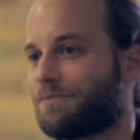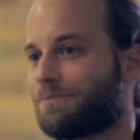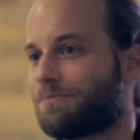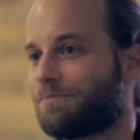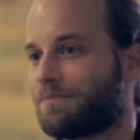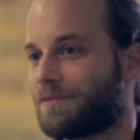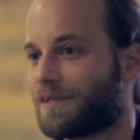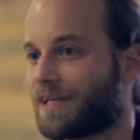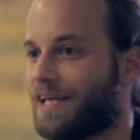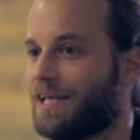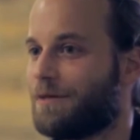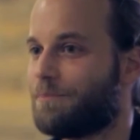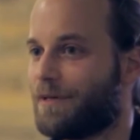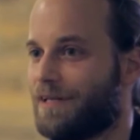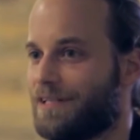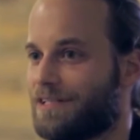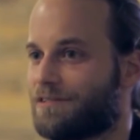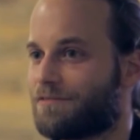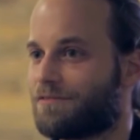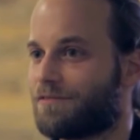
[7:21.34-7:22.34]
The key
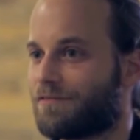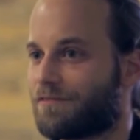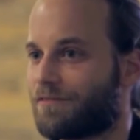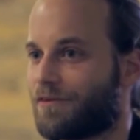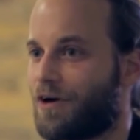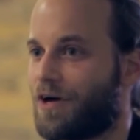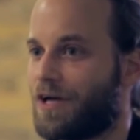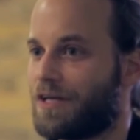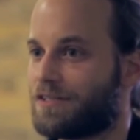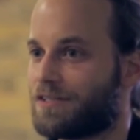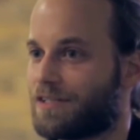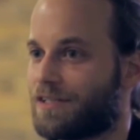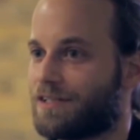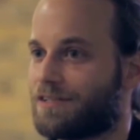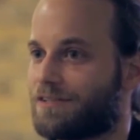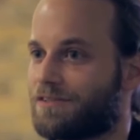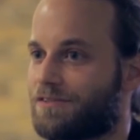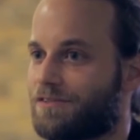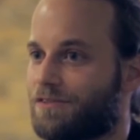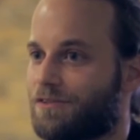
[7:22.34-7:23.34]
piece of advice
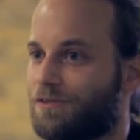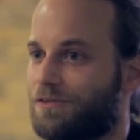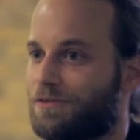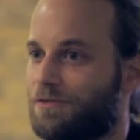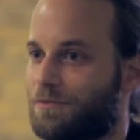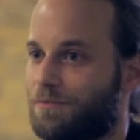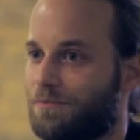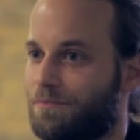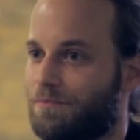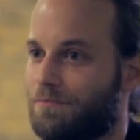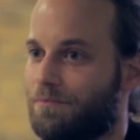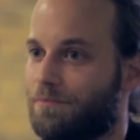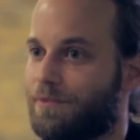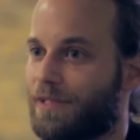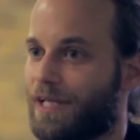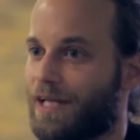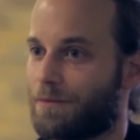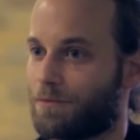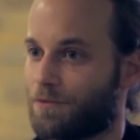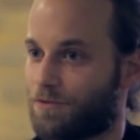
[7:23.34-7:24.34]
is to
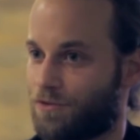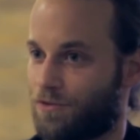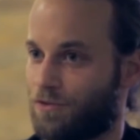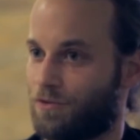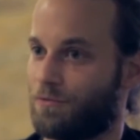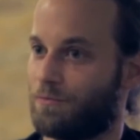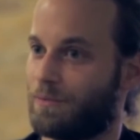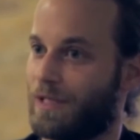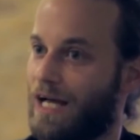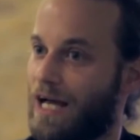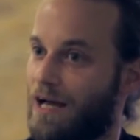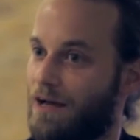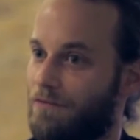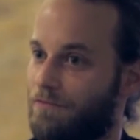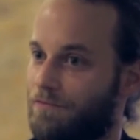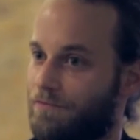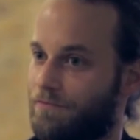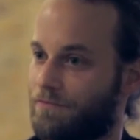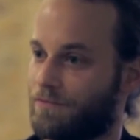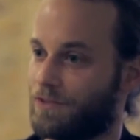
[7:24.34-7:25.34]
be able to
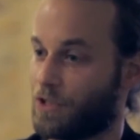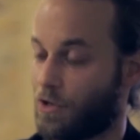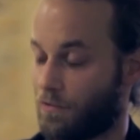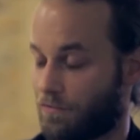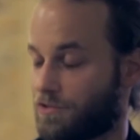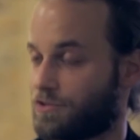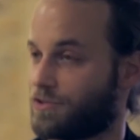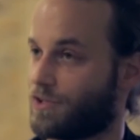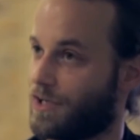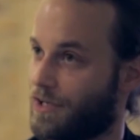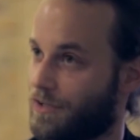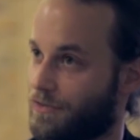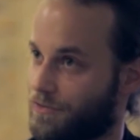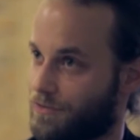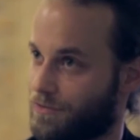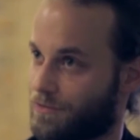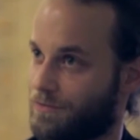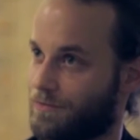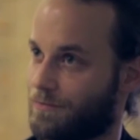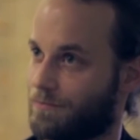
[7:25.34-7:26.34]
have the
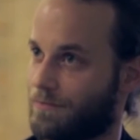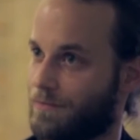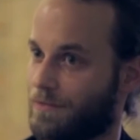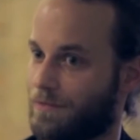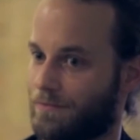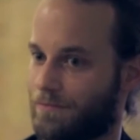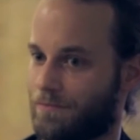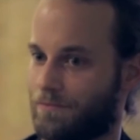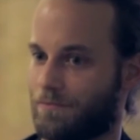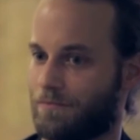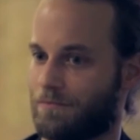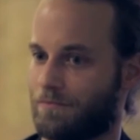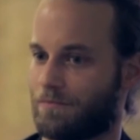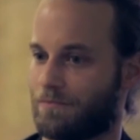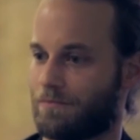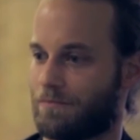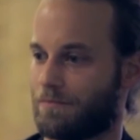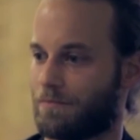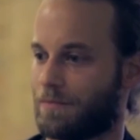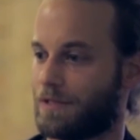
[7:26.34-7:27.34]
oversight,
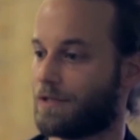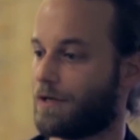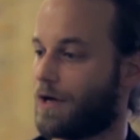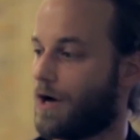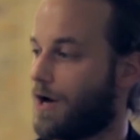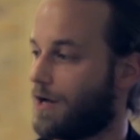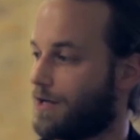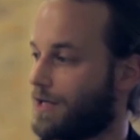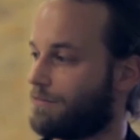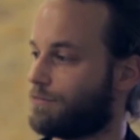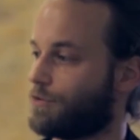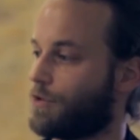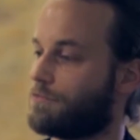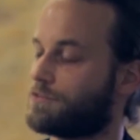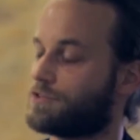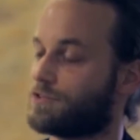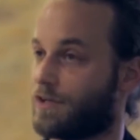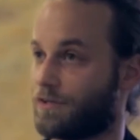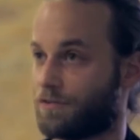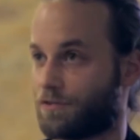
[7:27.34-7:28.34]
you know, high level
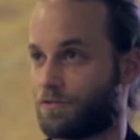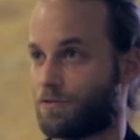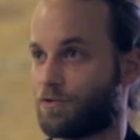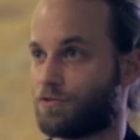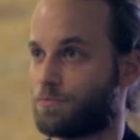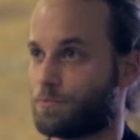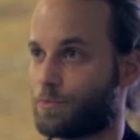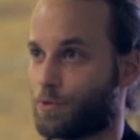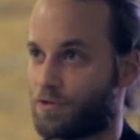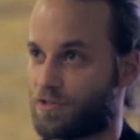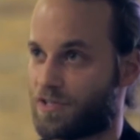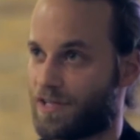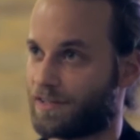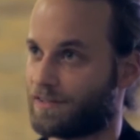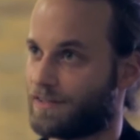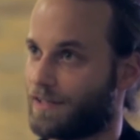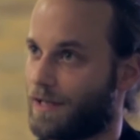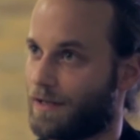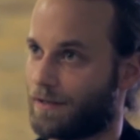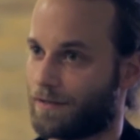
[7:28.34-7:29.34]
oversight across a
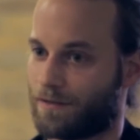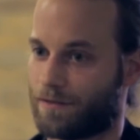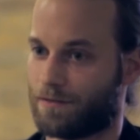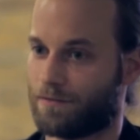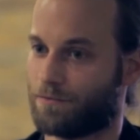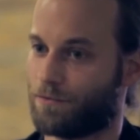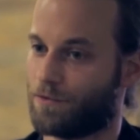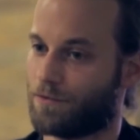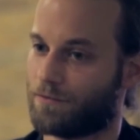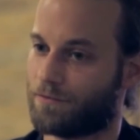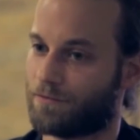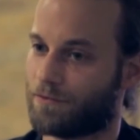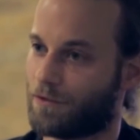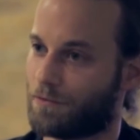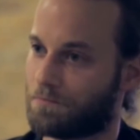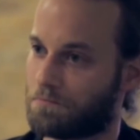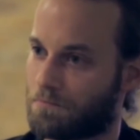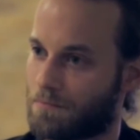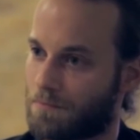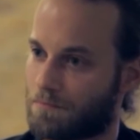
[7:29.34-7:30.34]
project that can run
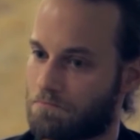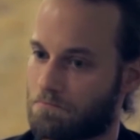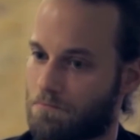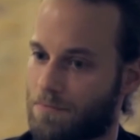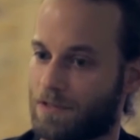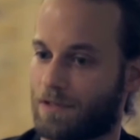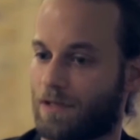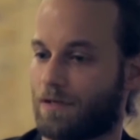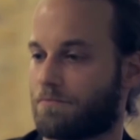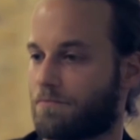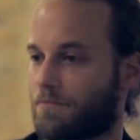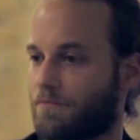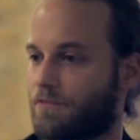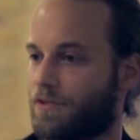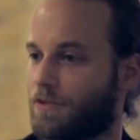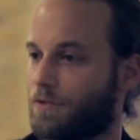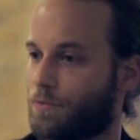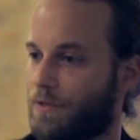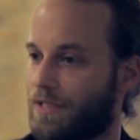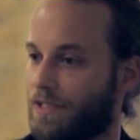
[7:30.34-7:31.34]
from, you know, a
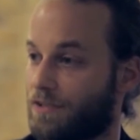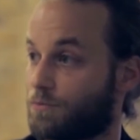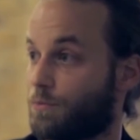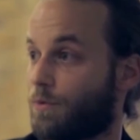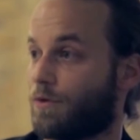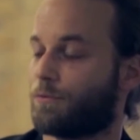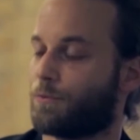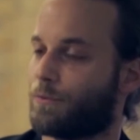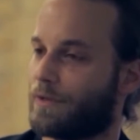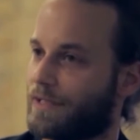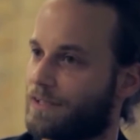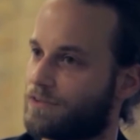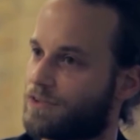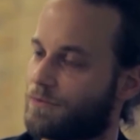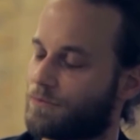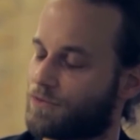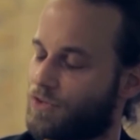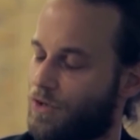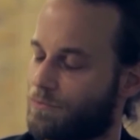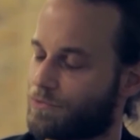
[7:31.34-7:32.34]
few weeks, 1 week
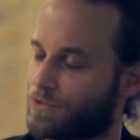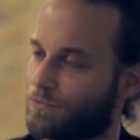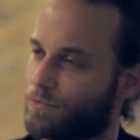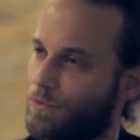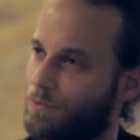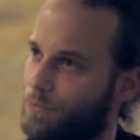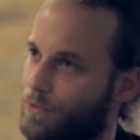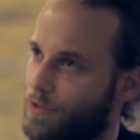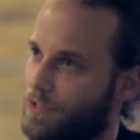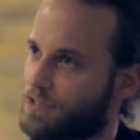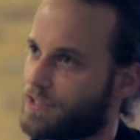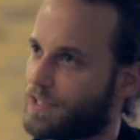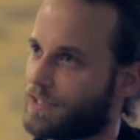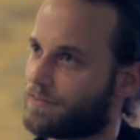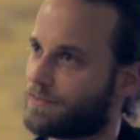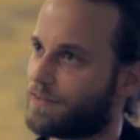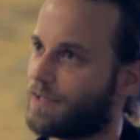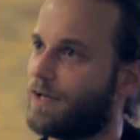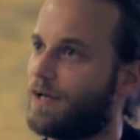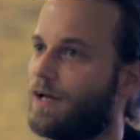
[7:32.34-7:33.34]
sometimes on one
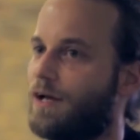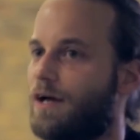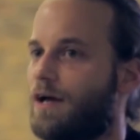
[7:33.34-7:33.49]
project,